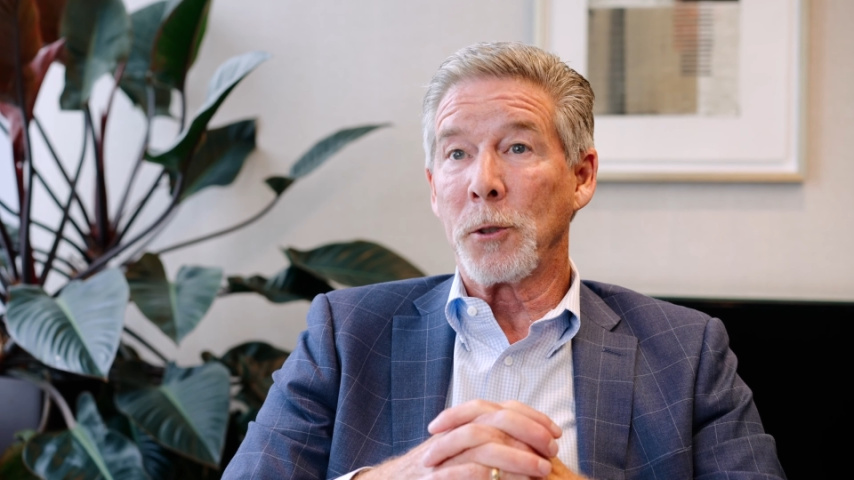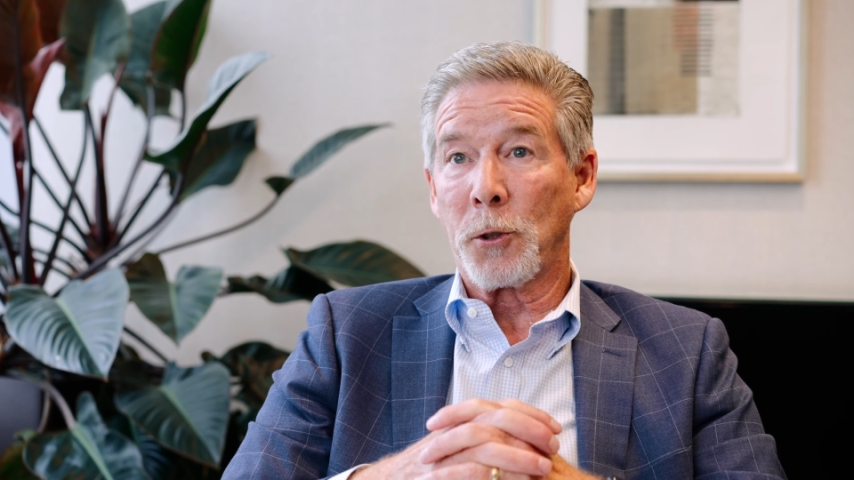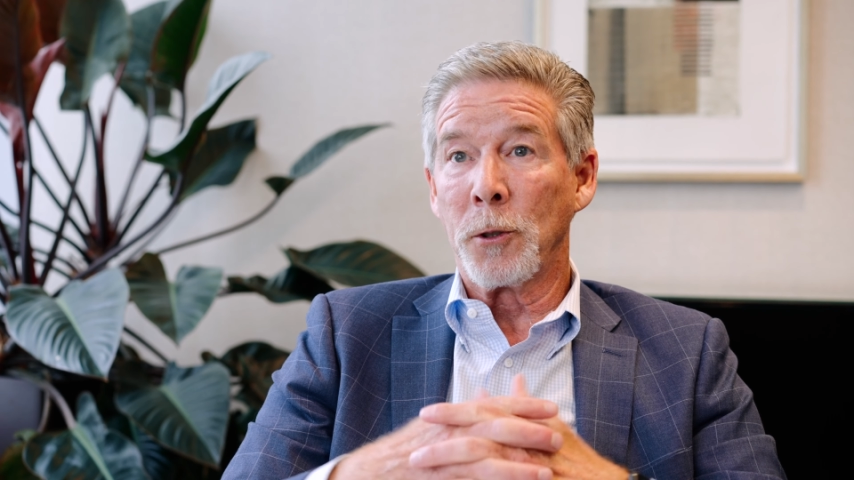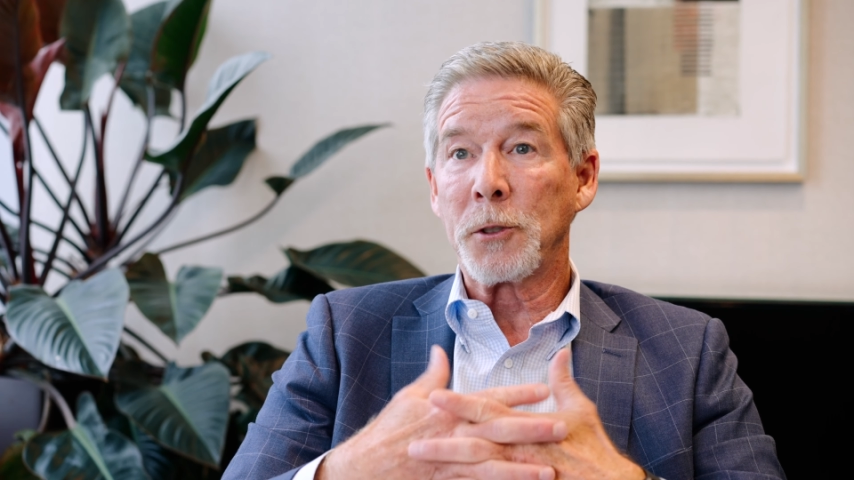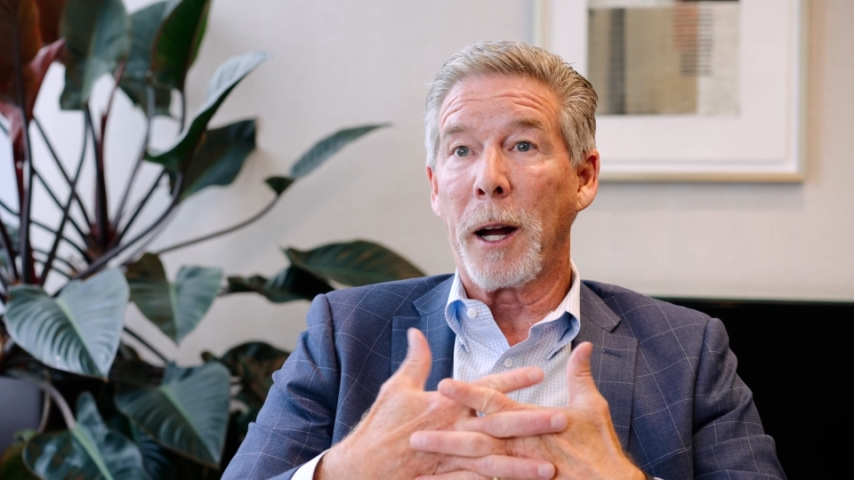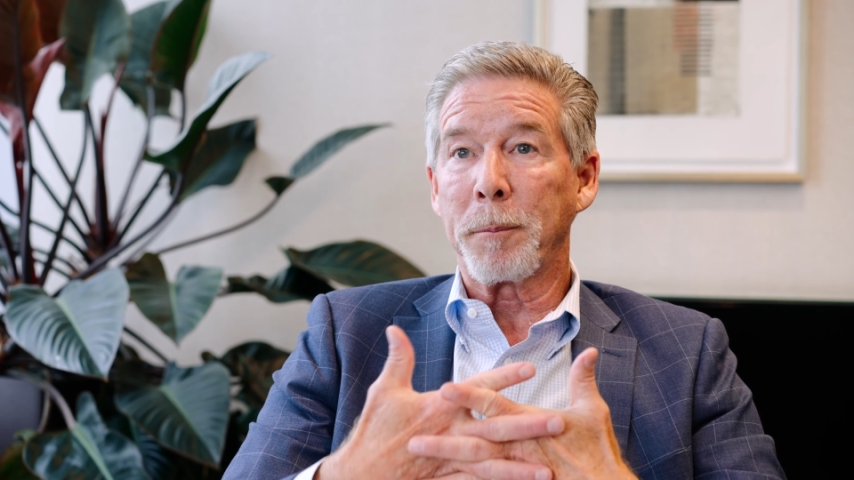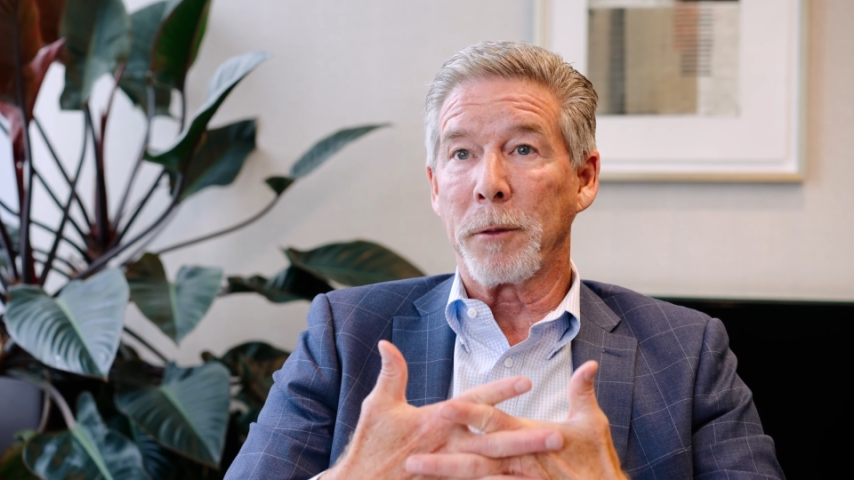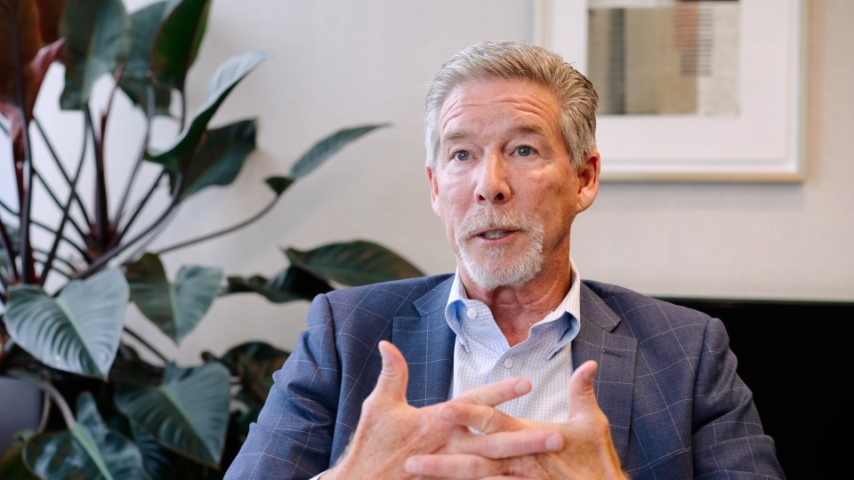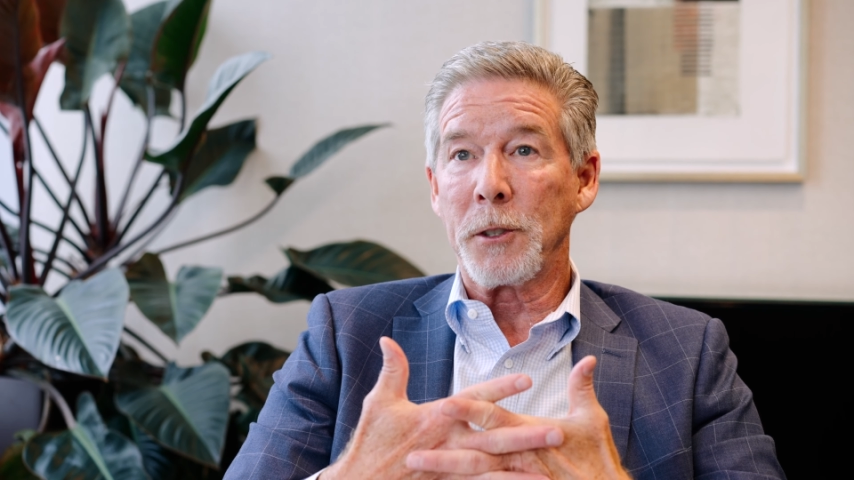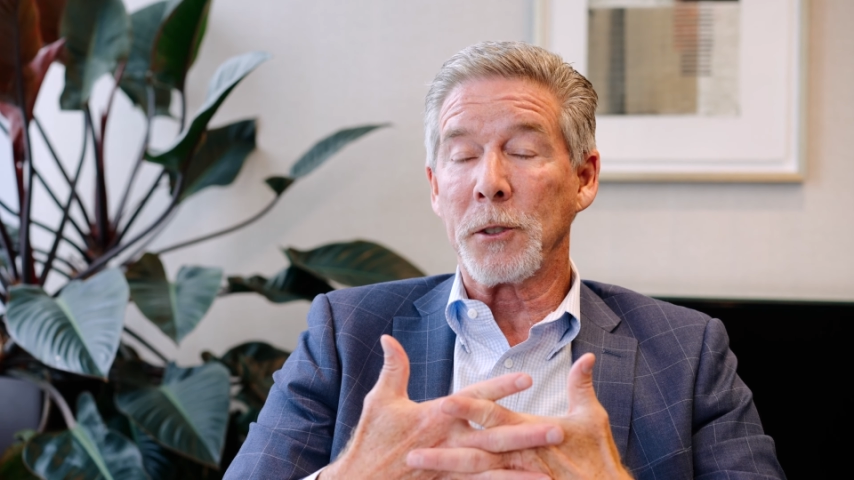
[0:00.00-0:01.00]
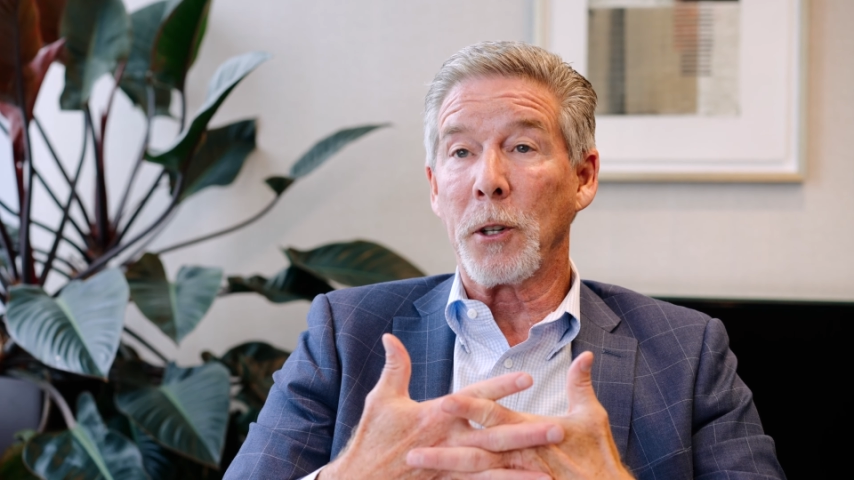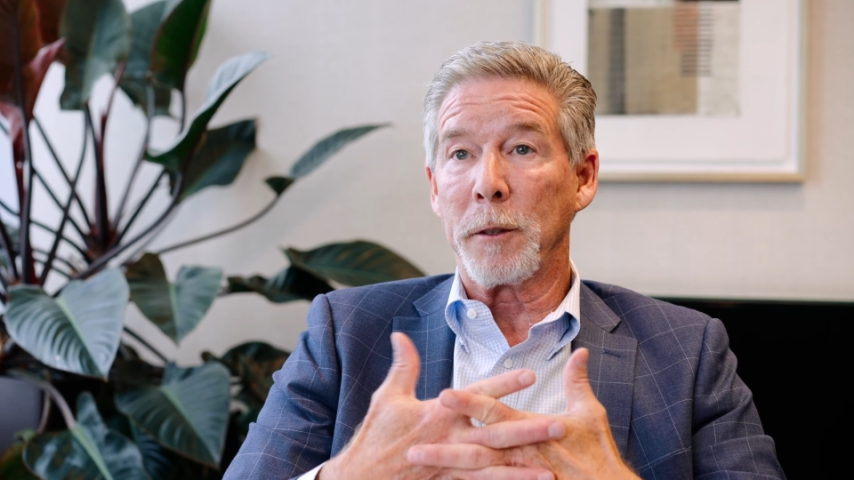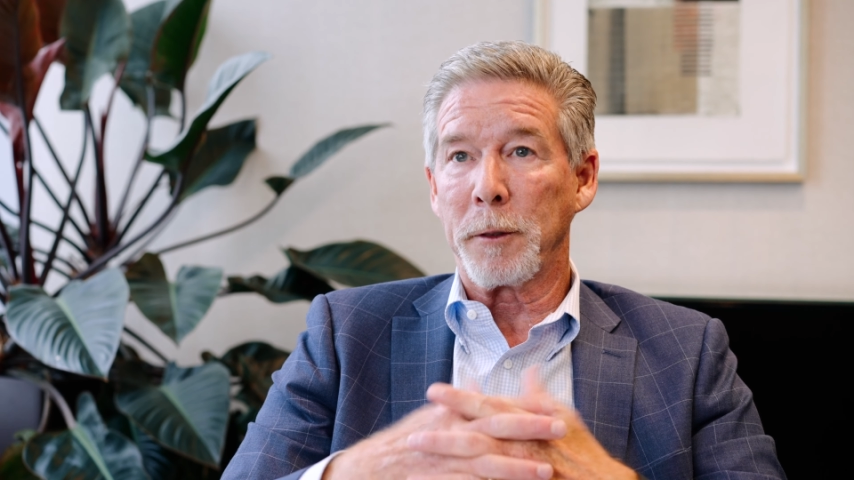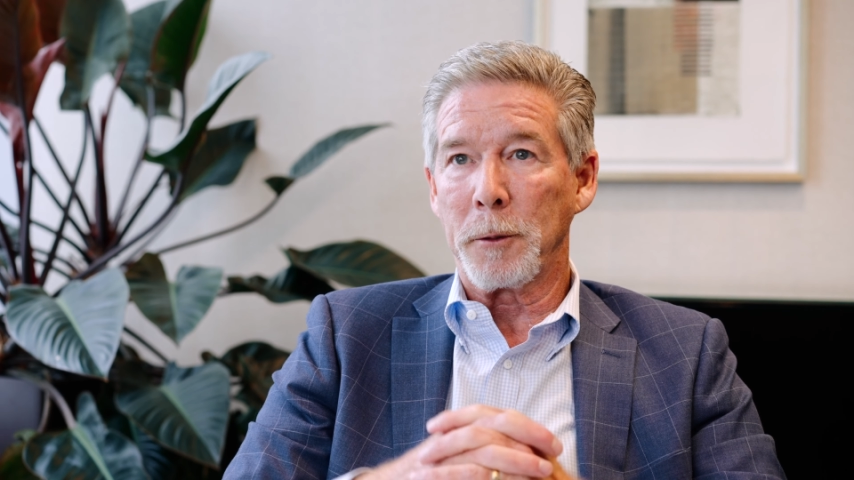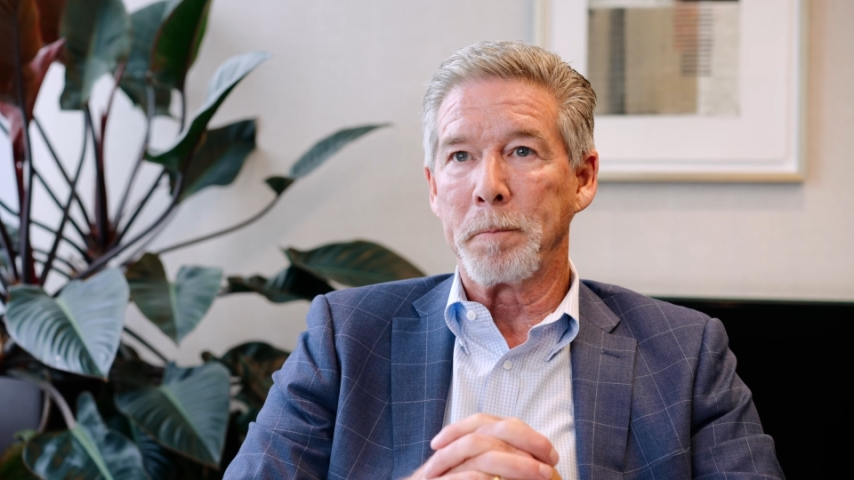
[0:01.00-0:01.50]
insurance operations at our
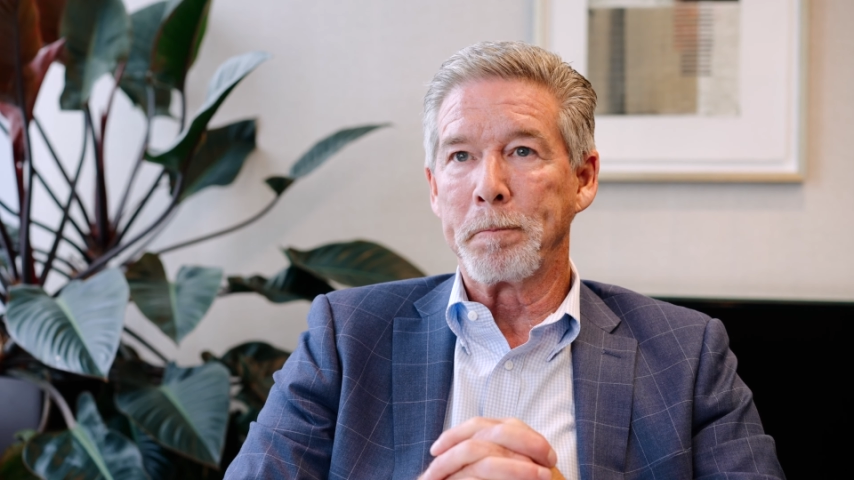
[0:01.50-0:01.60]
firm.